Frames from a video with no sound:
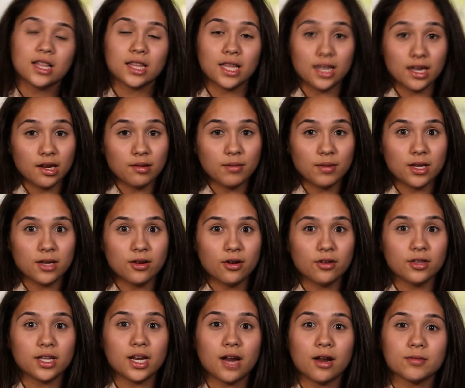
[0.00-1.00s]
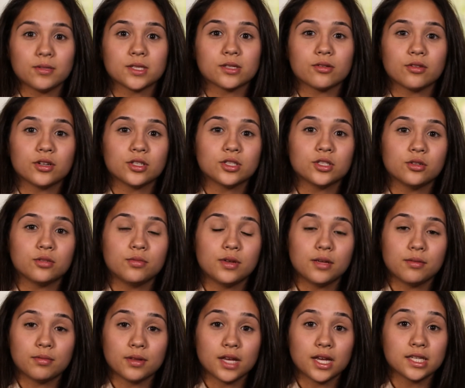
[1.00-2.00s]
letting me know that I was going to be
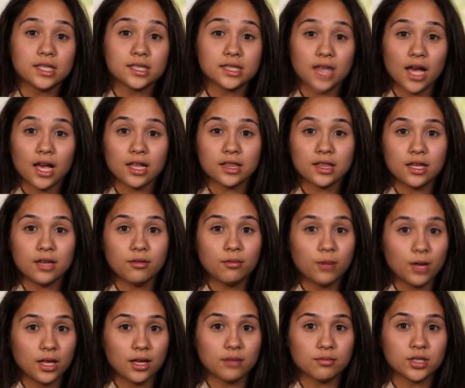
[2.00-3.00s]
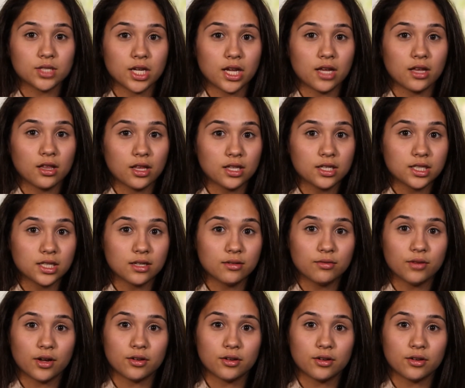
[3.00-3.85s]
placed at the William J. Clinton